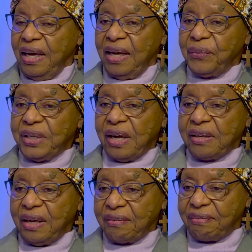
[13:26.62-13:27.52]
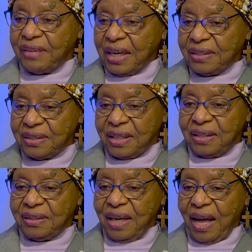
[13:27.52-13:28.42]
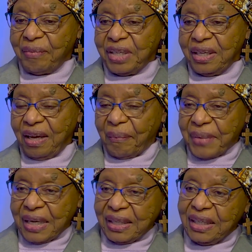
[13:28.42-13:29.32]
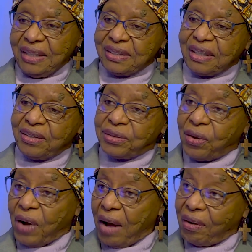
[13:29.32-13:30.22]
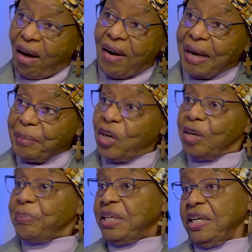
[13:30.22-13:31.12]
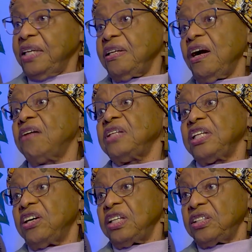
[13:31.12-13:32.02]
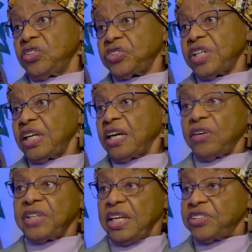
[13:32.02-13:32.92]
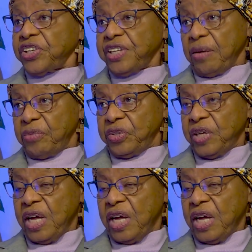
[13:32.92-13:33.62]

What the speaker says: And when I get that done, I mean, at my age, I don't know how long I'm going to be here. Only God knows that. Our days are numbered.